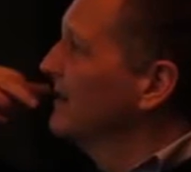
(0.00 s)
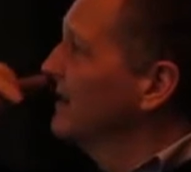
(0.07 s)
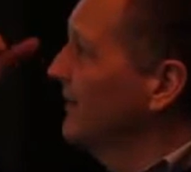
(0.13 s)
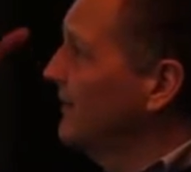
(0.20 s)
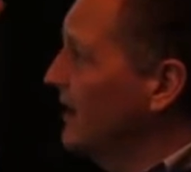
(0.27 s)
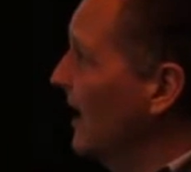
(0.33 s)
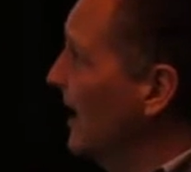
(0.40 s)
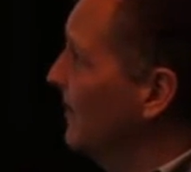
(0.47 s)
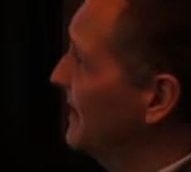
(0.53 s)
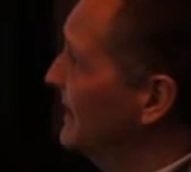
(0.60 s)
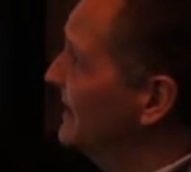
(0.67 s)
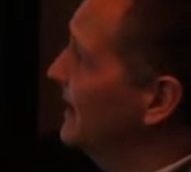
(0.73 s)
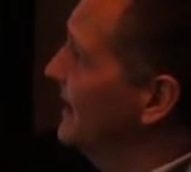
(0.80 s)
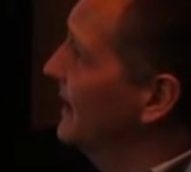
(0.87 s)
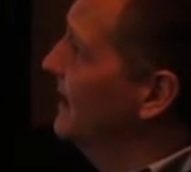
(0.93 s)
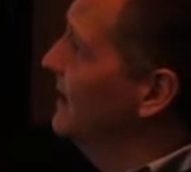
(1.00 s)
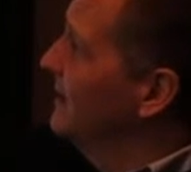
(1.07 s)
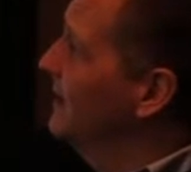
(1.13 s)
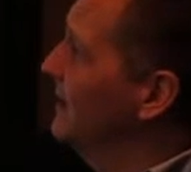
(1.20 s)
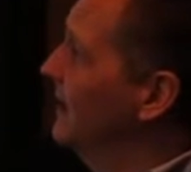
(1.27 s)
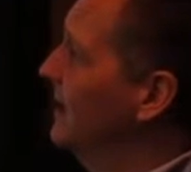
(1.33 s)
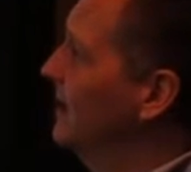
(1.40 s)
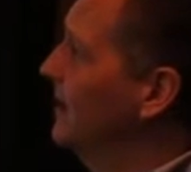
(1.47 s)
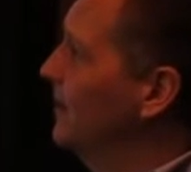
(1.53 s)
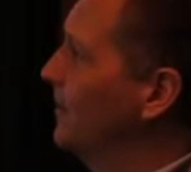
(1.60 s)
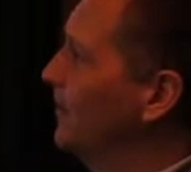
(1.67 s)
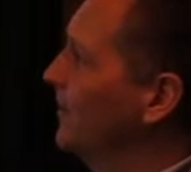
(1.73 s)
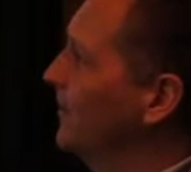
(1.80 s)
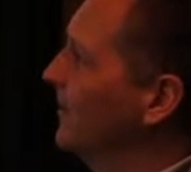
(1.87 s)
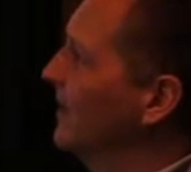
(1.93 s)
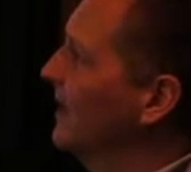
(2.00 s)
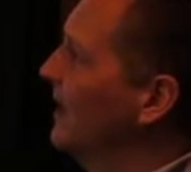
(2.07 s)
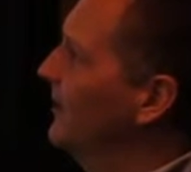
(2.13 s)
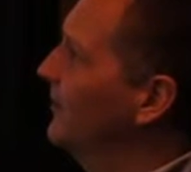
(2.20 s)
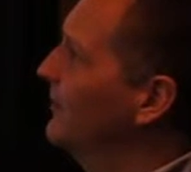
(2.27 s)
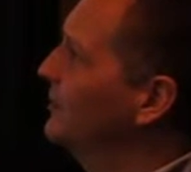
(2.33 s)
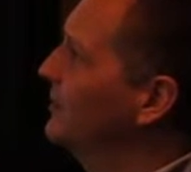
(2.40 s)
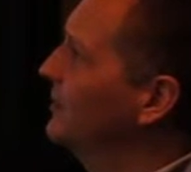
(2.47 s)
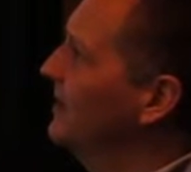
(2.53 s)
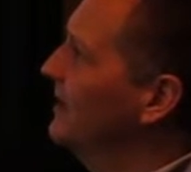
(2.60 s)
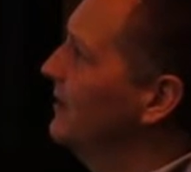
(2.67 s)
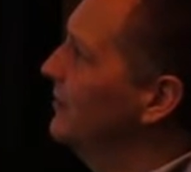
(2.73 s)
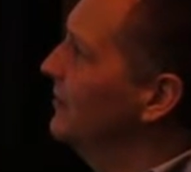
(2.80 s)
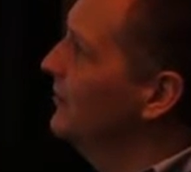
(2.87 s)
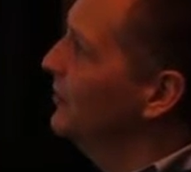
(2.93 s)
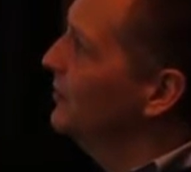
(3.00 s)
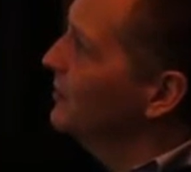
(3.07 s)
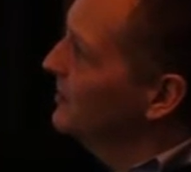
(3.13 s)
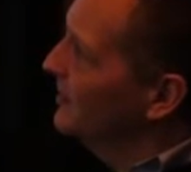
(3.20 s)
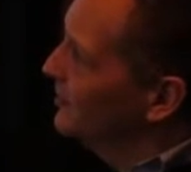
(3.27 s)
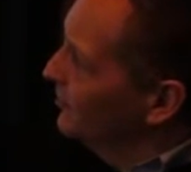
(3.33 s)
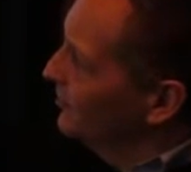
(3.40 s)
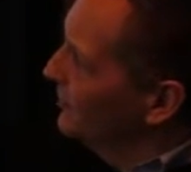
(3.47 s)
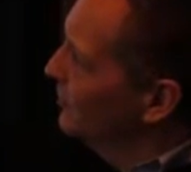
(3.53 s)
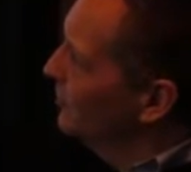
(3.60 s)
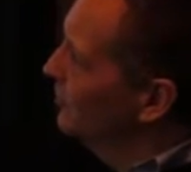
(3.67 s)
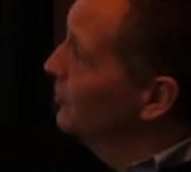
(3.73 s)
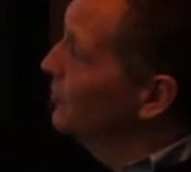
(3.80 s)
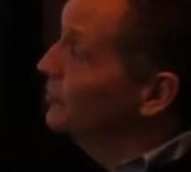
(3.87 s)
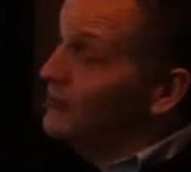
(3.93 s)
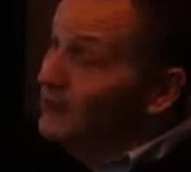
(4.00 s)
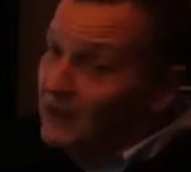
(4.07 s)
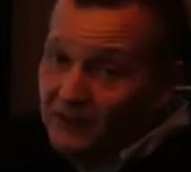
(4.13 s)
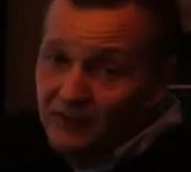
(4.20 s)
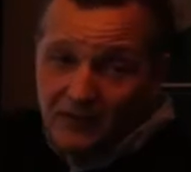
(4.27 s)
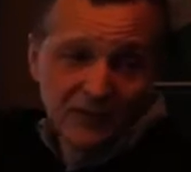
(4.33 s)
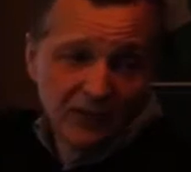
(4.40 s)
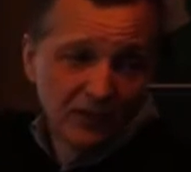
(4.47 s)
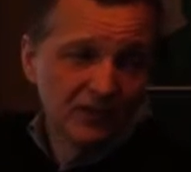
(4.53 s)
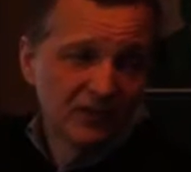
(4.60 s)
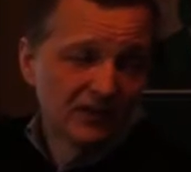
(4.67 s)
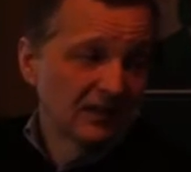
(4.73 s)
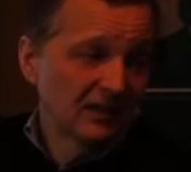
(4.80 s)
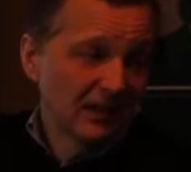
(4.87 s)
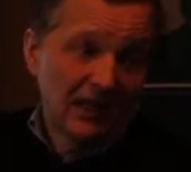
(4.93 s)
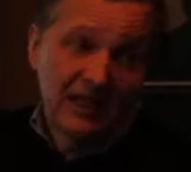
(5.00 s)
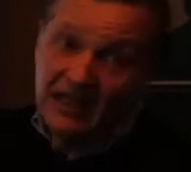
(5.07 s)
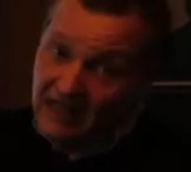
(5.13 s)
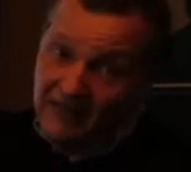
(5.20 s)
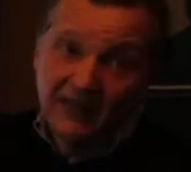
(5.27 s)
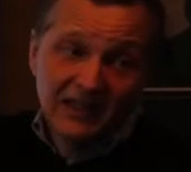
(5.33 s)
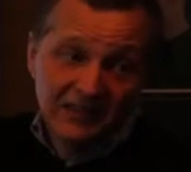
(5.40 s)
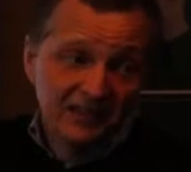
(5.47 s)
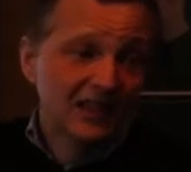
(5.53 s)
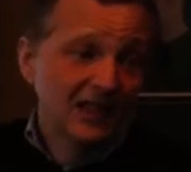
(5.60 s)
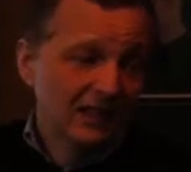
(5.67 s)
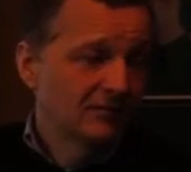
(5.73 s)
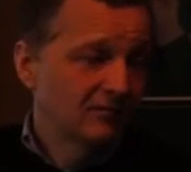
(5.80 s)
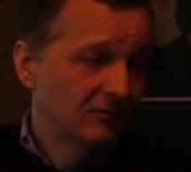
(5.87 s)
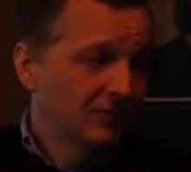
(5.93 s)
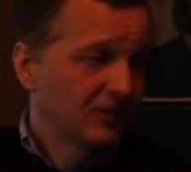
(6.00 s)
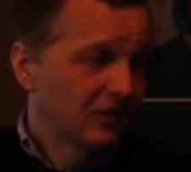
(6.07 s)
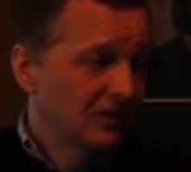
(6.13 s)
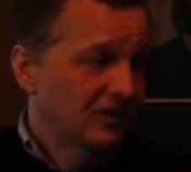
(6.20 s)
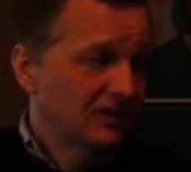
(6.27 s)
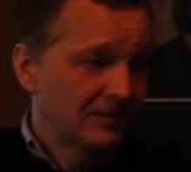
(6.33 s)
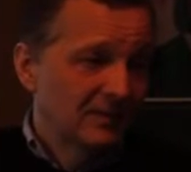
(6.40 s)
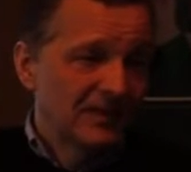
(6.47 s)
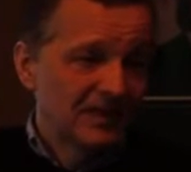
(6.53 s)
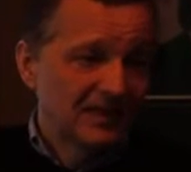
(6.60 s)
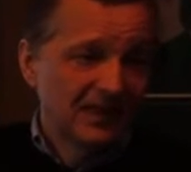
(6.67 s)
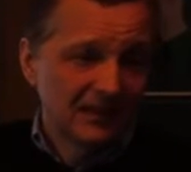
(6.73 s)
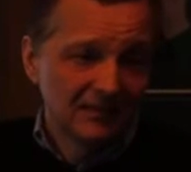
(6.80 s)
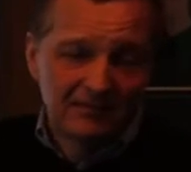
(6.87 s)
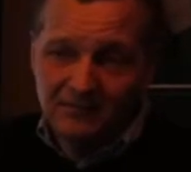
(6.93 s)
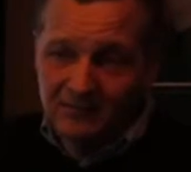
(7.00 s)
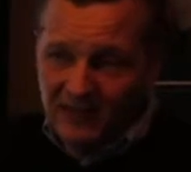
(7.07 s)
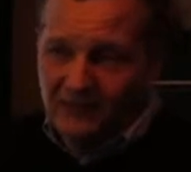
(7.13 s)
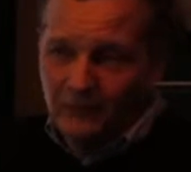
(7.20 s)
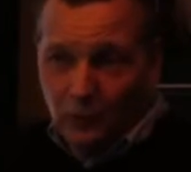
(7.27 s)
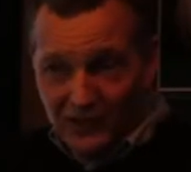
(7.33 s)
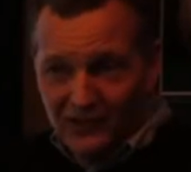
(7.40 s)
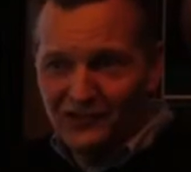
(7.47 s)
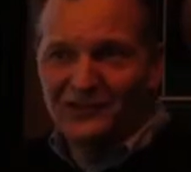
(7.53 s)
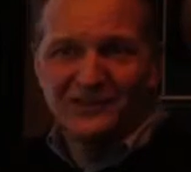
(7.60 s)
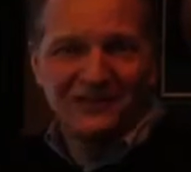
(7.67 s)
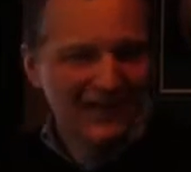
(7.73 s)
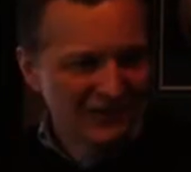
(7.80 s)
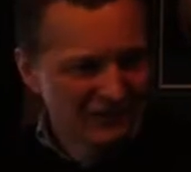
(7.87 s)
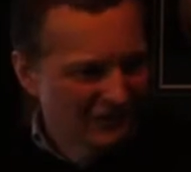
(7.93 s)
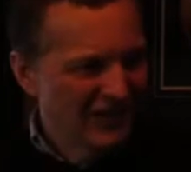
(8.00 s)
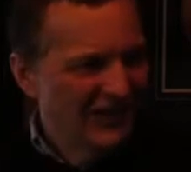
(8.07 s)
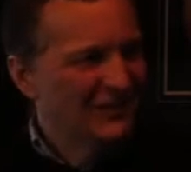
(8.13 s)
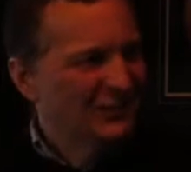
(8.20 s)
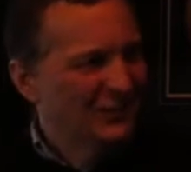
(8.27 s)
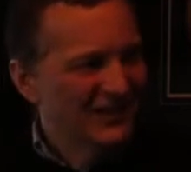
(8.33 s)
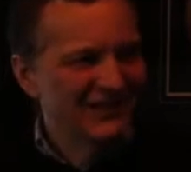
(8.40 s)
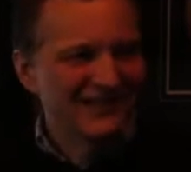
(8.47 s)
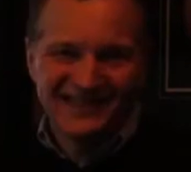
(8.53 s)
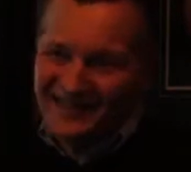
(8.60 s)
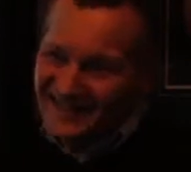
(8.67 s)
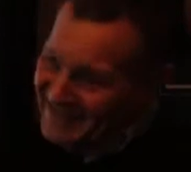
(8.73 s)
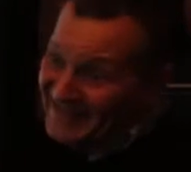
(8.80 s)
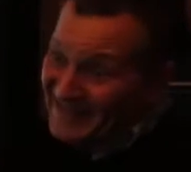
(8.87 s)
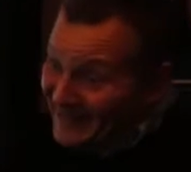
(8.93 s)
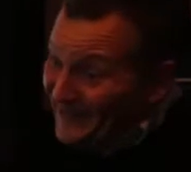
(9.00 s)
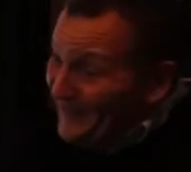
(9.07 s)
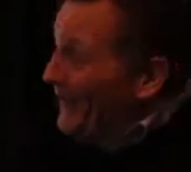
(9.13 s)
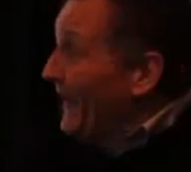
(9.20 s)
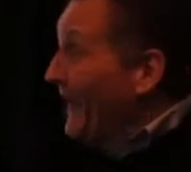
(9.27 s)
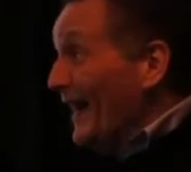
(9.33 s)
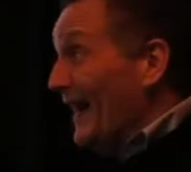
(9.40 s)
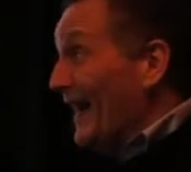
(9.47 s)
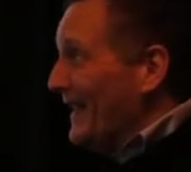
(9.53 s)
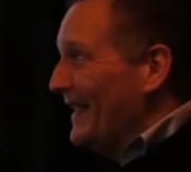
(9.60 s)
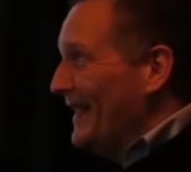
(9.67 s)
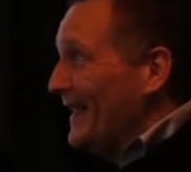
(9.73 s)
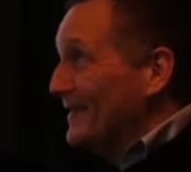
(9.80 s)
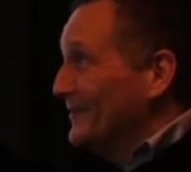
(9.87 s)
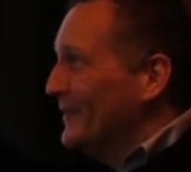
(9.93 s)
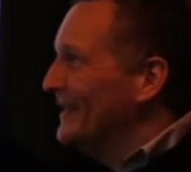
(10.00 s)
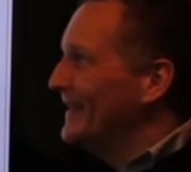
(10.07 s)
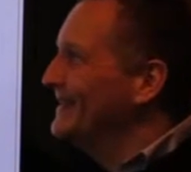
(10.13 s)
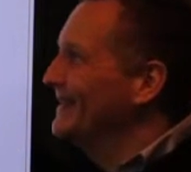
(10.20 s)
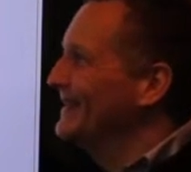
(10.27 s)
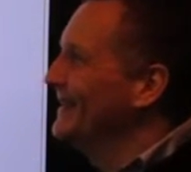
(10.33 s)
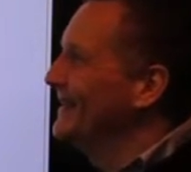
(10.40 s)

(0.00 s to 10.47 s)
7 copies again. If you're submitting reviews, make sure they're good reviews. I have actually had reviews submitted that have raised questions, and so that's why it's